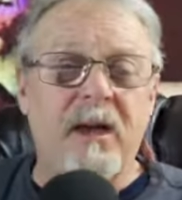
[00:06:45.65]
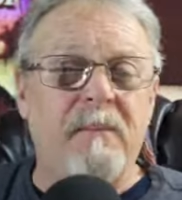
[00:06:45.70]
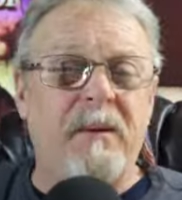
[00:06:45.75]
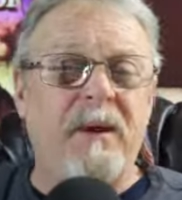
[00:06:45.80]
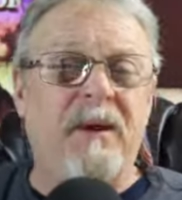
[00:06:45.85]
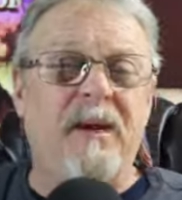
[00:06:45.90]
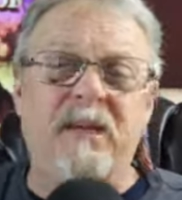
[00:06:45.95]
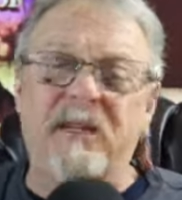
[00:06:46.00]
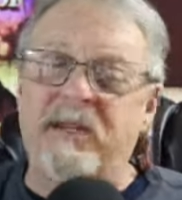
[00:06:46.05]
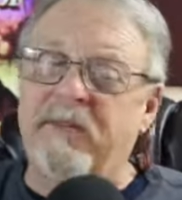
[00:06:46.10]

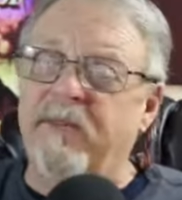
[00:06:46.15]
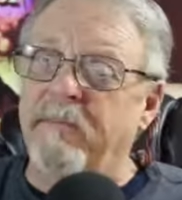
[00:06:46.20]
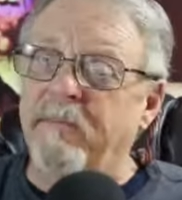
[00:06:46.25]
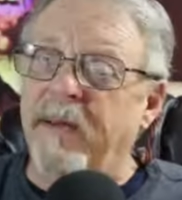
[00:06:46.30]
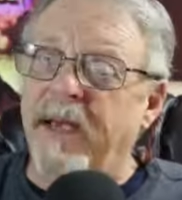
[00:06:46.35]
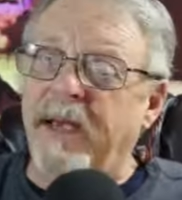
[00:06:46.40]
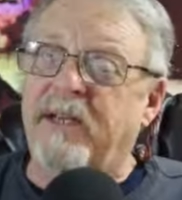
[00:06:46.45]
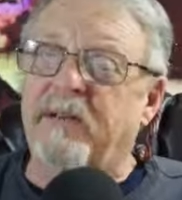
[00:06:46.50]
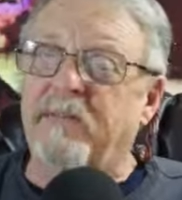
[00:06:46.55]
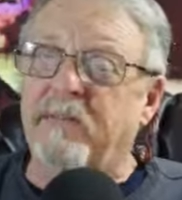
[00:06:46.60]
because if it
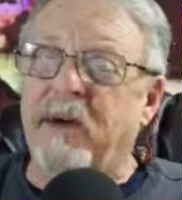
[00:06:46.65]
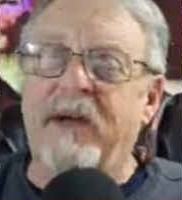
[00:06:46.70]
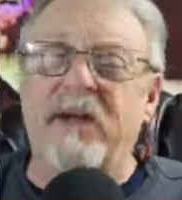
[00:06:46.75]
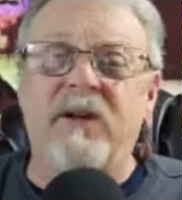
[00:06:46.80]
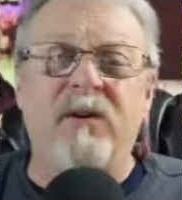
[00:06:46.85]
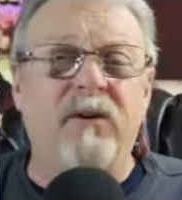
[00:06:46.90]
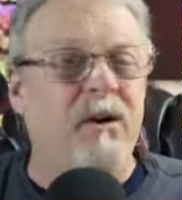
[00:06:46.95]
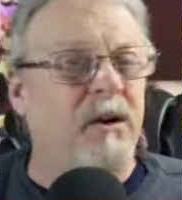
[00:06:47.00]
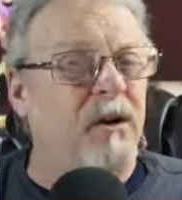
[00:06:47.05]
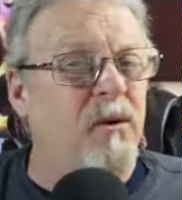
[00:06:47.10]
makes money,
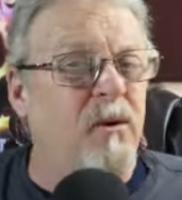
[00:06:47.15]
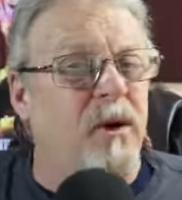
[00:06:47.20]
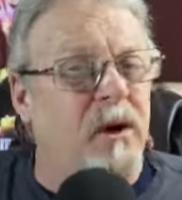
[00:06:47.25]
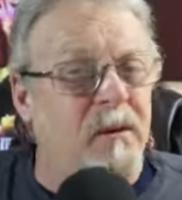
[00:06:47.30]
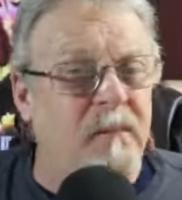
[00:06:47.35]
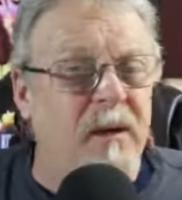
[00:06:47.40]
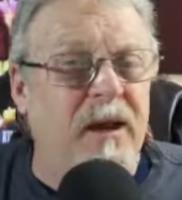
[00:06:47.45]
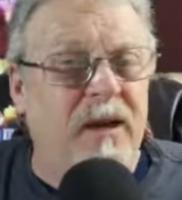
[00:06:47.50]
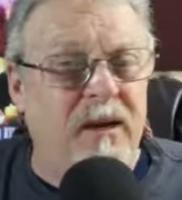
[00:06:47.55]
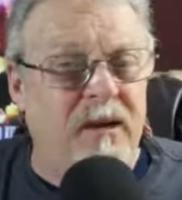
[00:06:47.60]
you're going to want
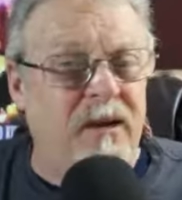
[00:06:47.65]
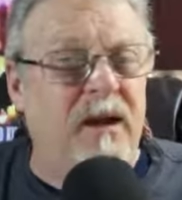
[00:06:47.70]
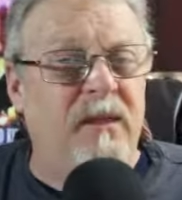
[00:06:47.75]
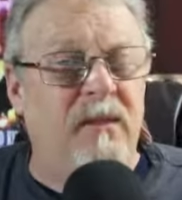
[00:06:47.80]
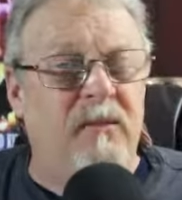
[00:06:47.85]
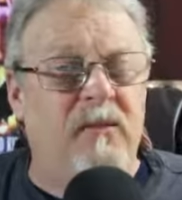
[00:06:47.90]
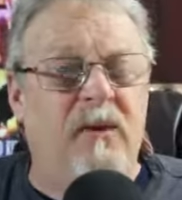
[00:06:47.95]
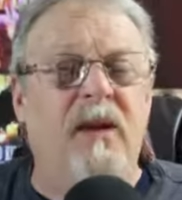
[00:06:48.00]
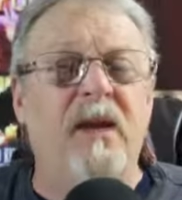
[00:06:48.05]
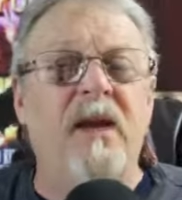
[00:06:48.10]
to make
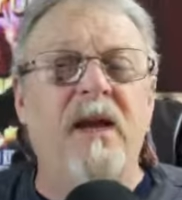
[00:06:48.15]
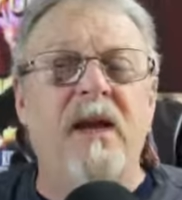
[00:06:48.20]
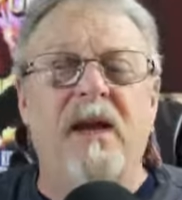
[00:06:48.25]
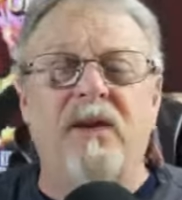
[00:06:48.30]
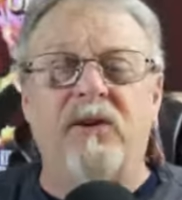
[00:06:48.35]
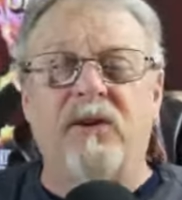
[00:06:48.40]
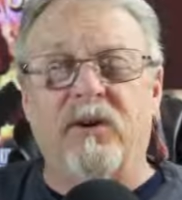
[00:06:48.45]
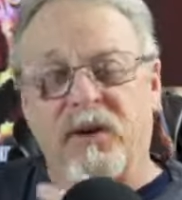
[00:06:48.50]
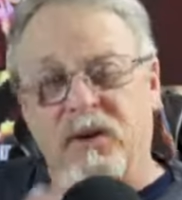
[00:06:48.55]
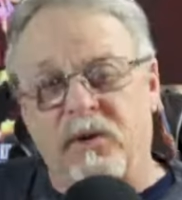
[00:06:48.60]
another one,
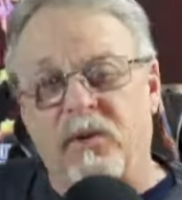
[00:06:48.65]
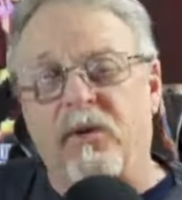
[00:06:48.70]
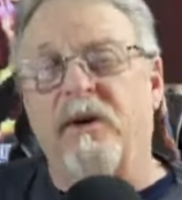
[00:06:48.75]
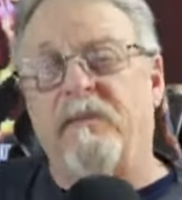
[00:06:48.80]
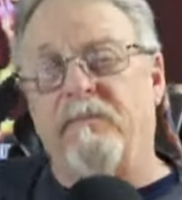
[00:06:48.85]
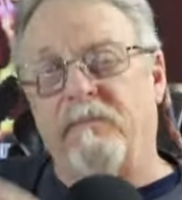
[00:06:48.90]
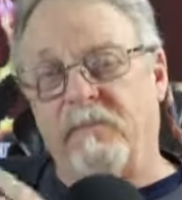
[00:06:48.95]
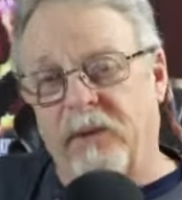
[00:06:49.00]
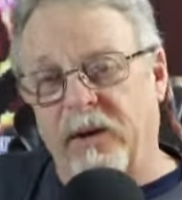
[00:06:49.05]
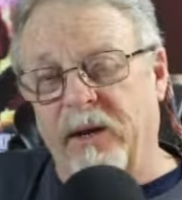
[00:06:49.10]
and you're going to want
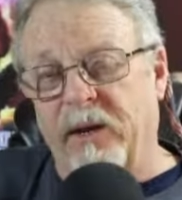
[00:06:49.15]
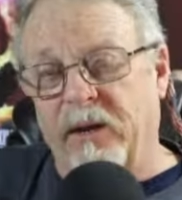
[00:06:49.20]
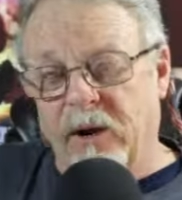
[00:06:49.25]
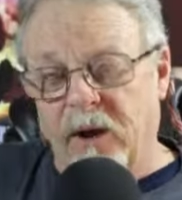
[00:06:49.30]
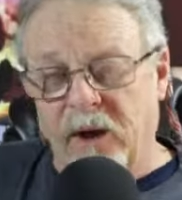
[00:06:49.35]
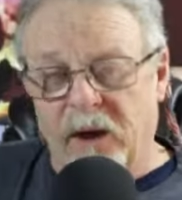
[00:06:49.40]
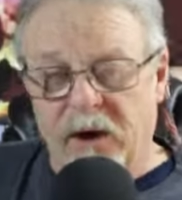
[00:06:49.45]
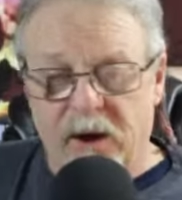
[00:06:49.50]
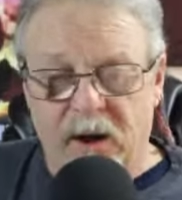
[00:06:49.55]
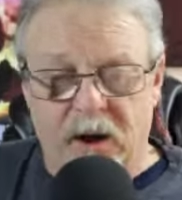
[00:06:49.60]
to bring it
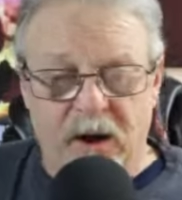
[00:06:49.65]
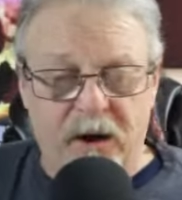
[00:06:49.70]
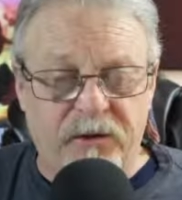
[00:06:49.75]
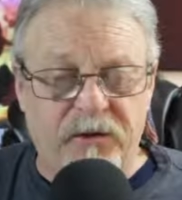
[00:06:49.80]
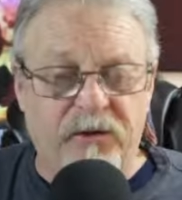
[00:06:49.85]
on and on.